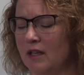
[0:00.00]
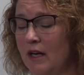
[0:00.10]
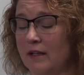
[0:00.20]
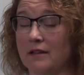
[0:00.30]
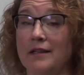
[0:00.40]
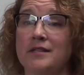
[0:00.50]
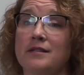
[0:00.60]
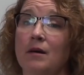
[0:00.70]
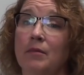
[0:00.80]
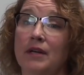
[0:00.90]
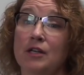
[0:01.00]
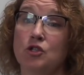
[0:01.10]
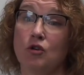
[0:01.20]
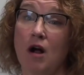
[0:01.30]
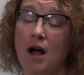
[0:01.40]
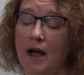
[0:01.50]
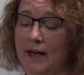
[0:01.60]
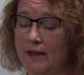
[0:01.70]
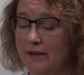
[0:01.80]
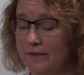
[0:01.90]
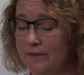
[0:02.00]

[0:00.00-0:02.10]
At least somebody tried.